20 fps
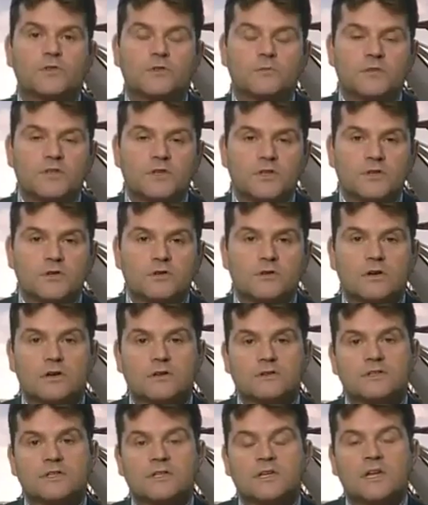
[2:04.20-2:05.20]
whether it be
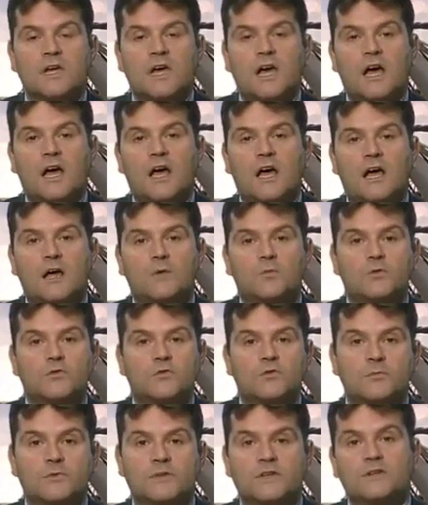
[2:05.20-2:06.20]
euros,
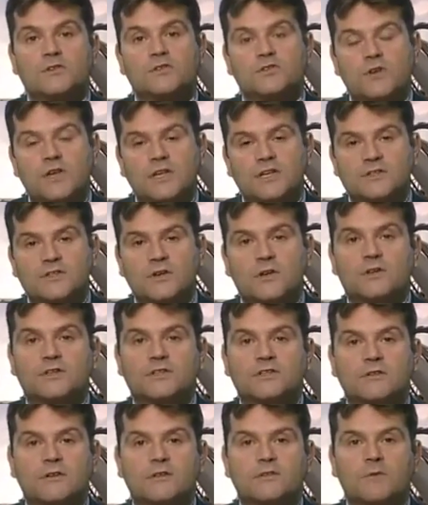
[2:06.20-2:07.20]
whether it be Australian
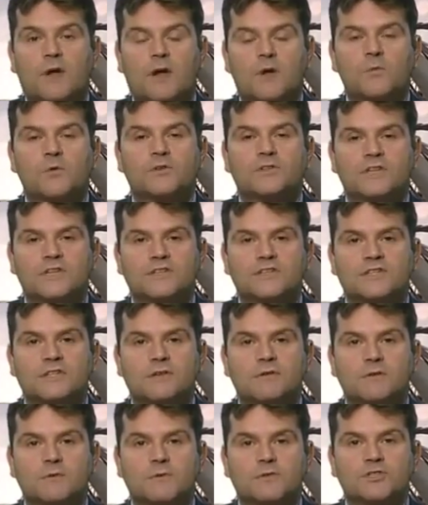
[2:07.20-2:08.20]
dollars. So I wouldn't
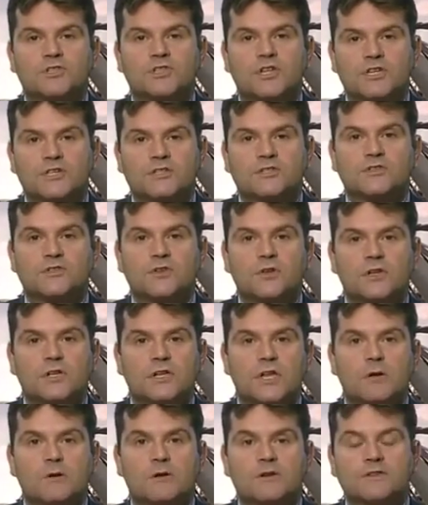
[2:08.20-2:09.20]
necessarily want to chase the dollar
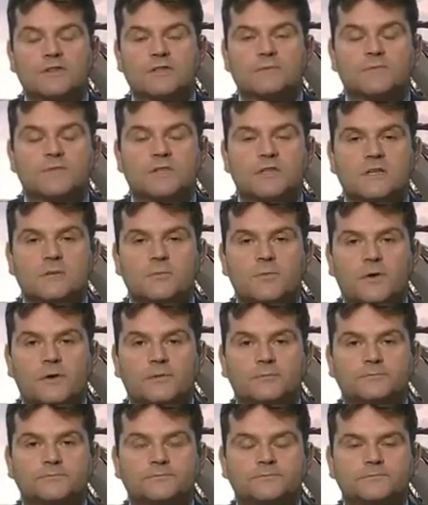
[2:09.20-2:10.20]
lower at this particular
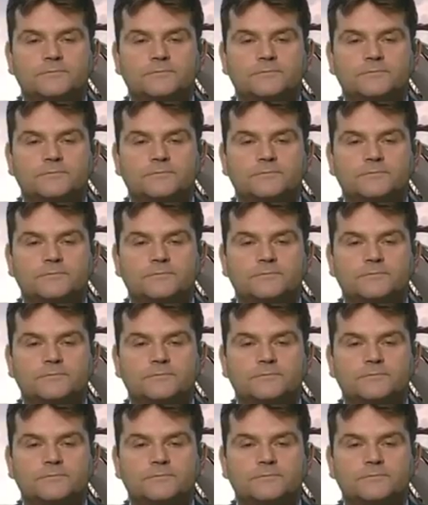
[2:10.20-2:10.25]
point.